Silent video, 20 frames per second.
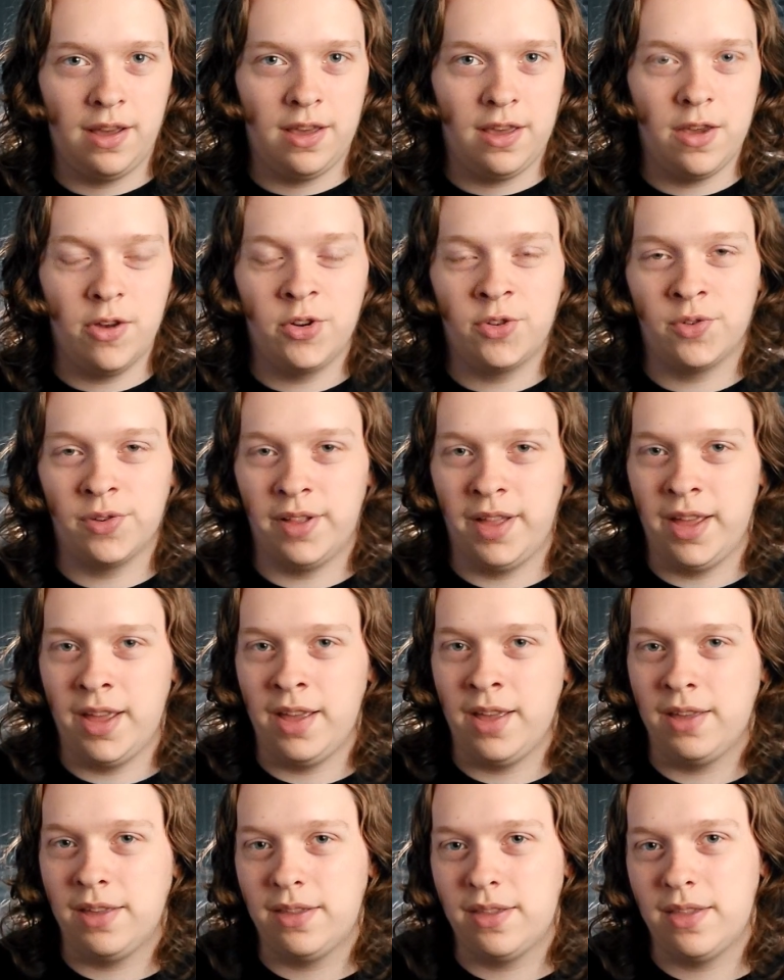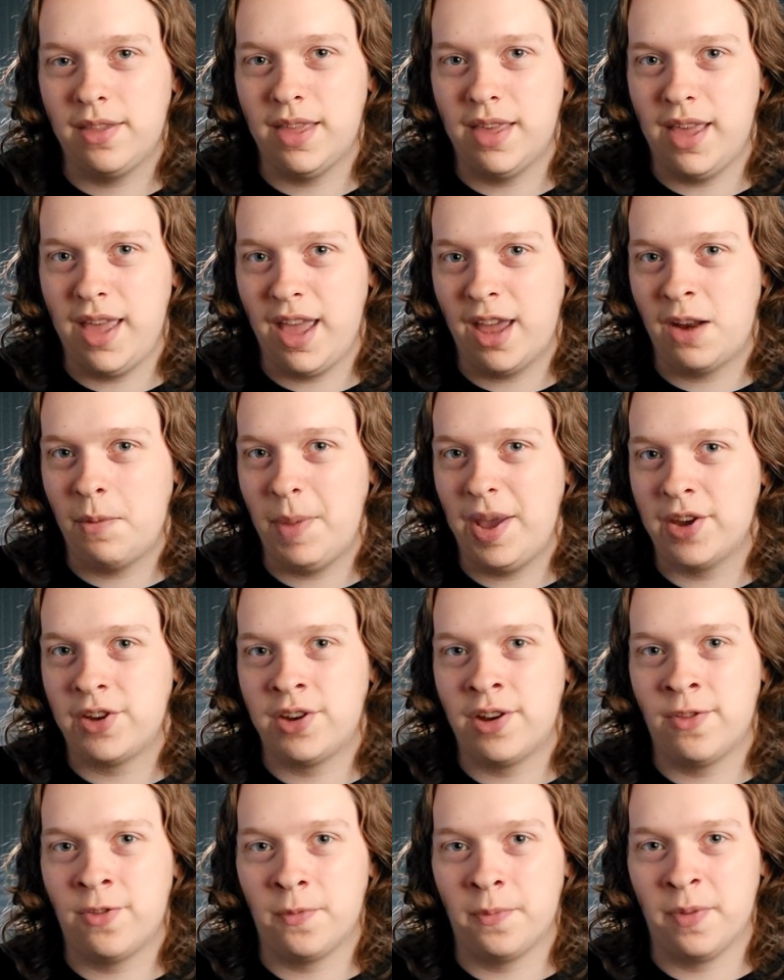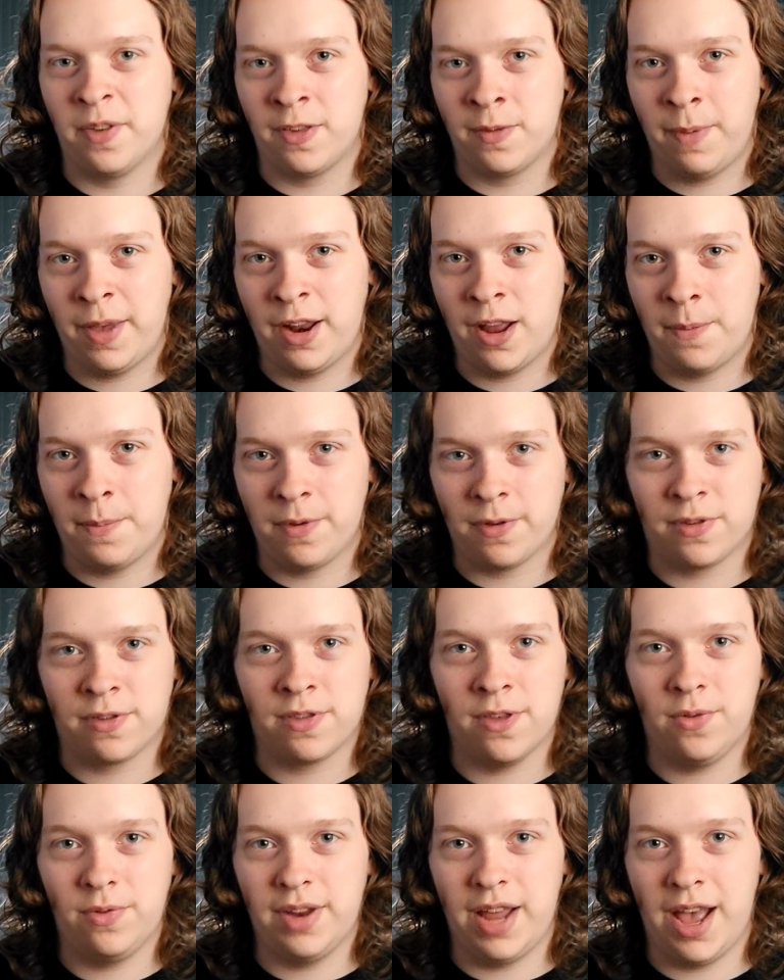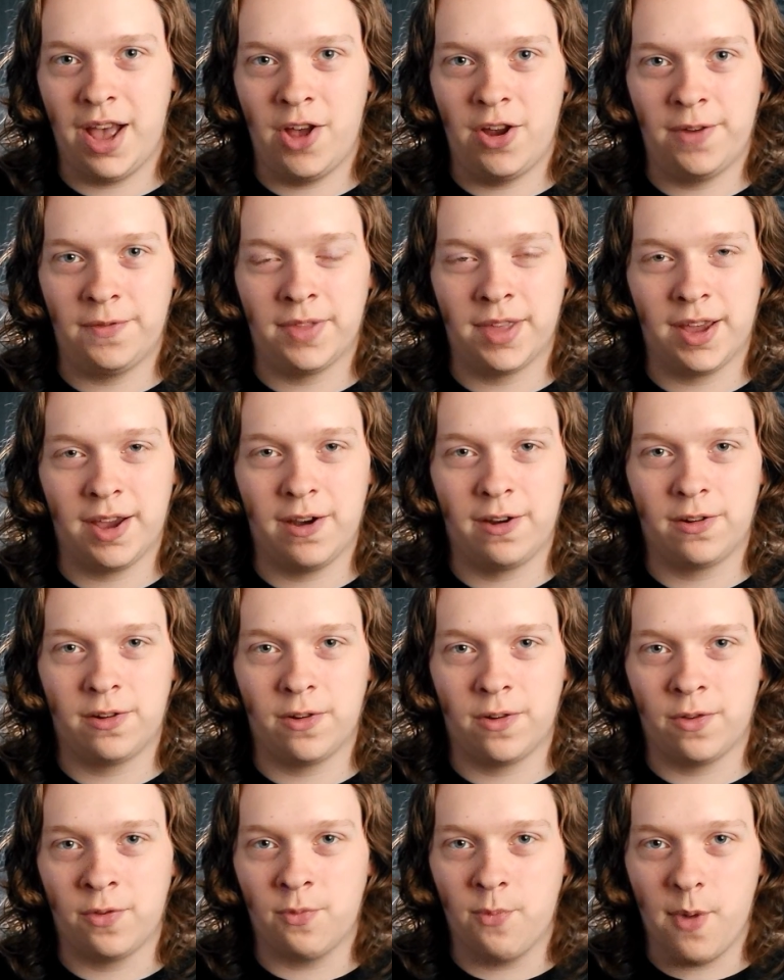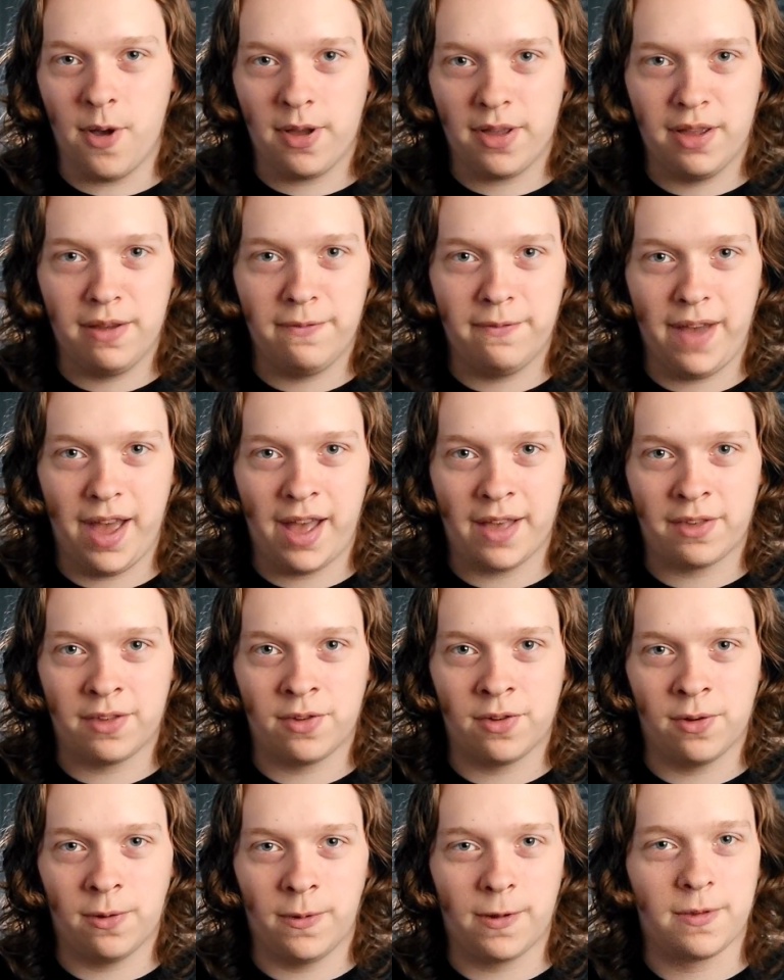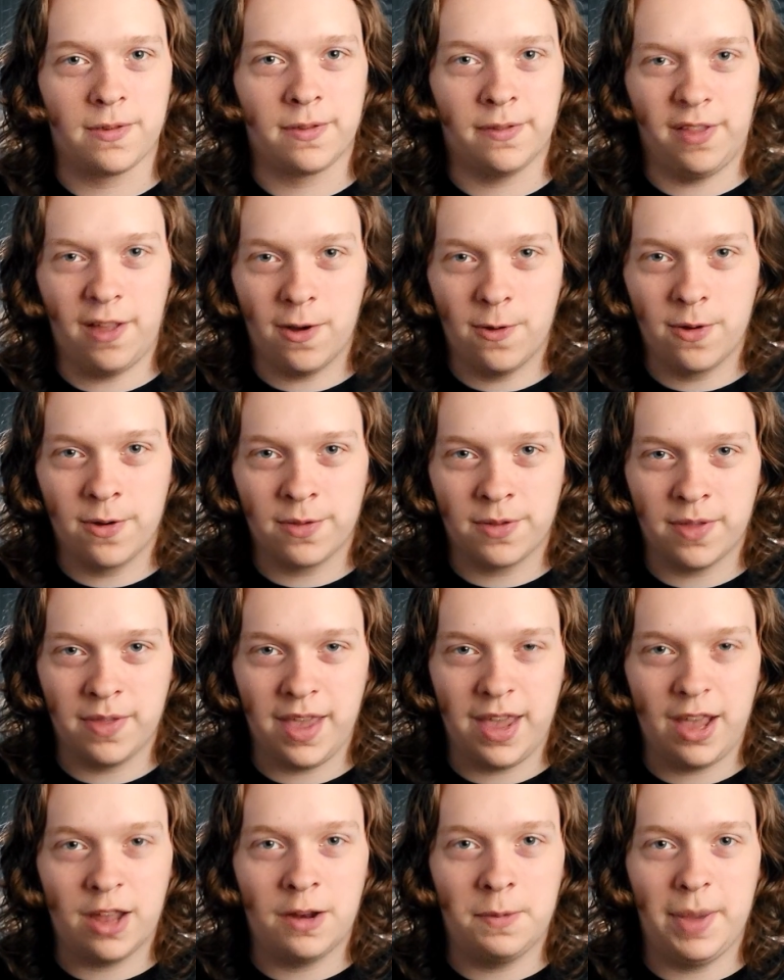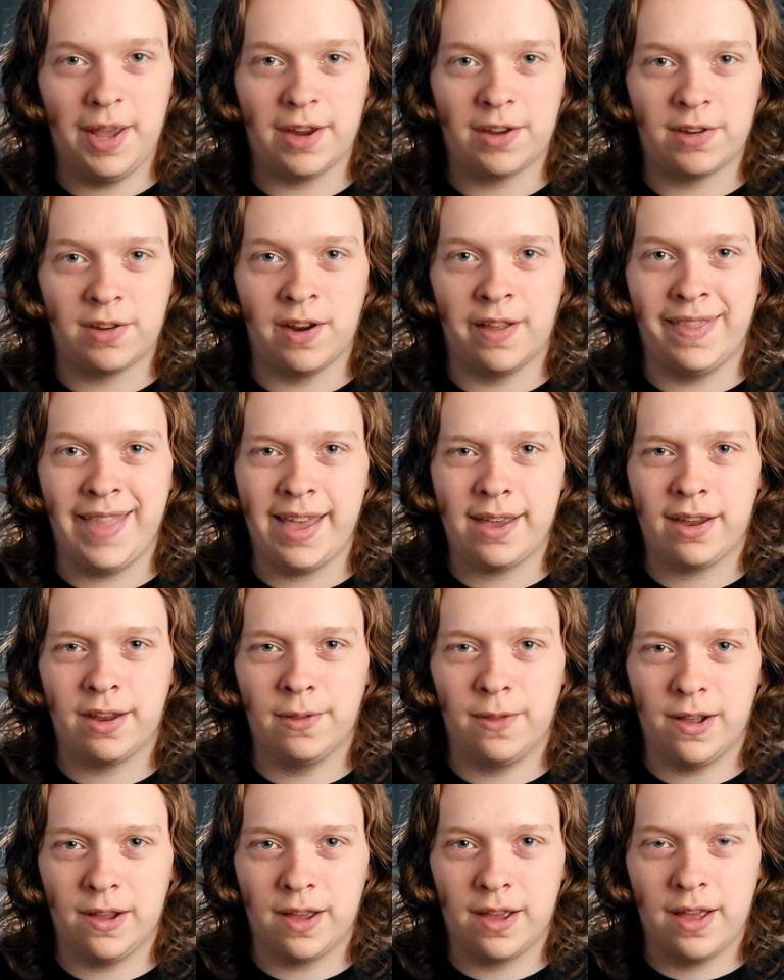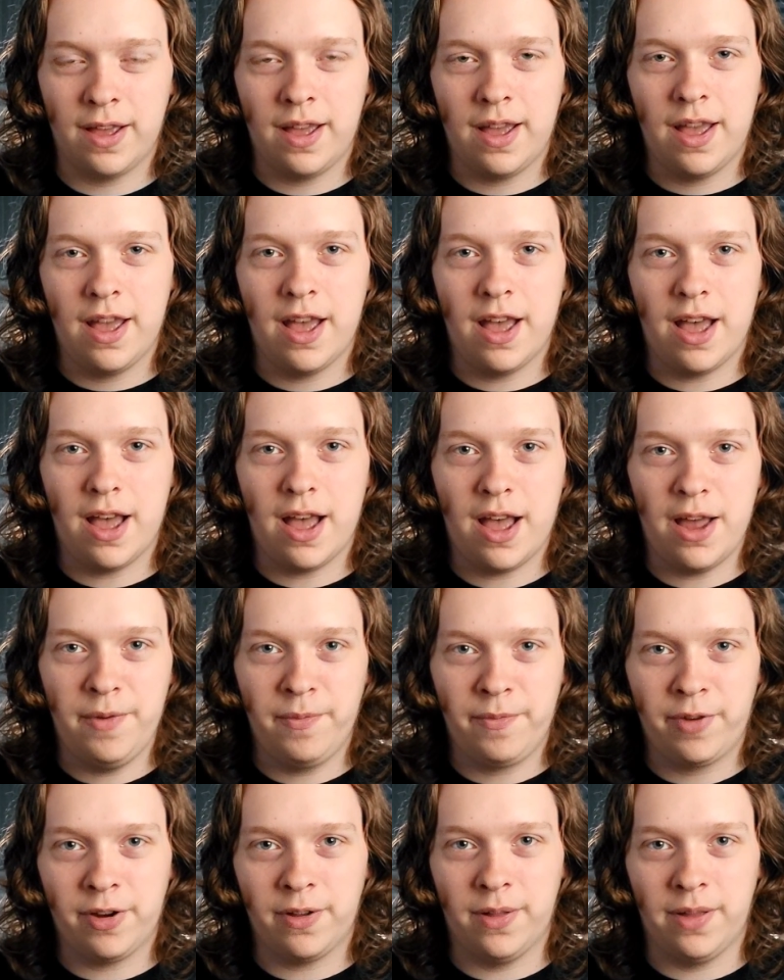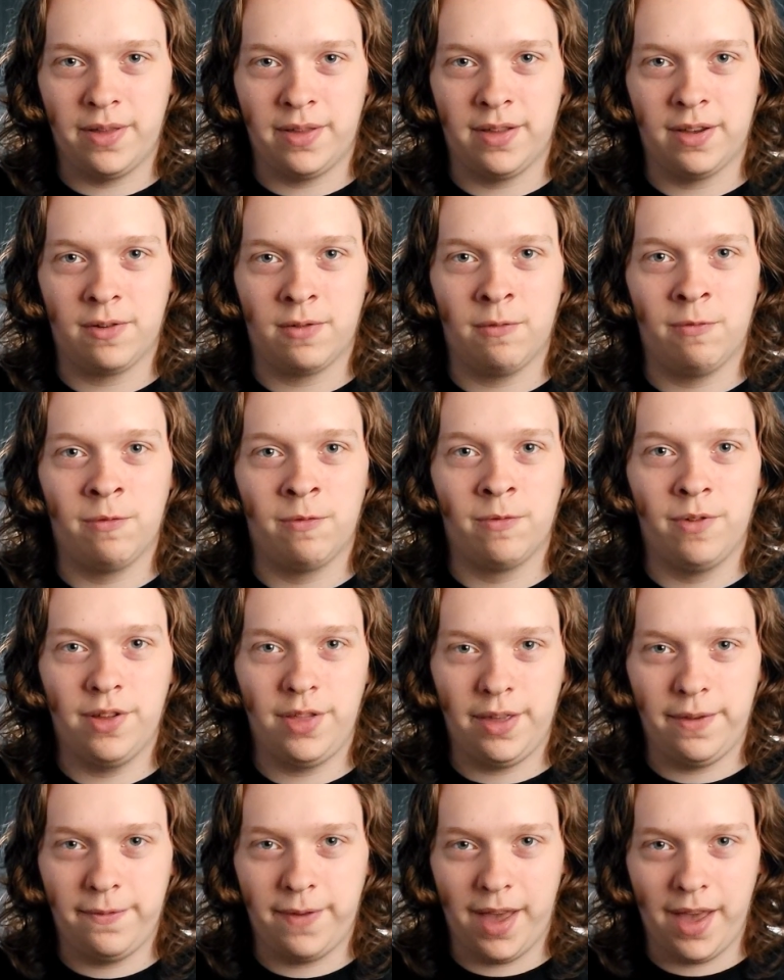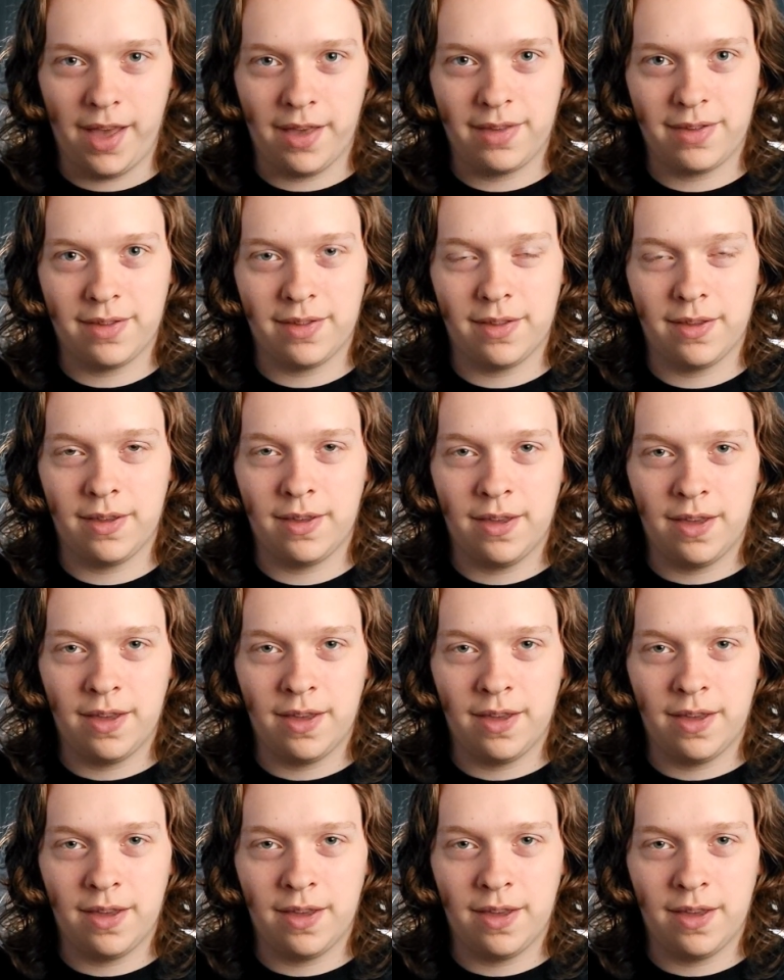Usually, the animations will be sped up or slowed down if the character is walking faster or slower than the animation, and that can look unrealistic really fast.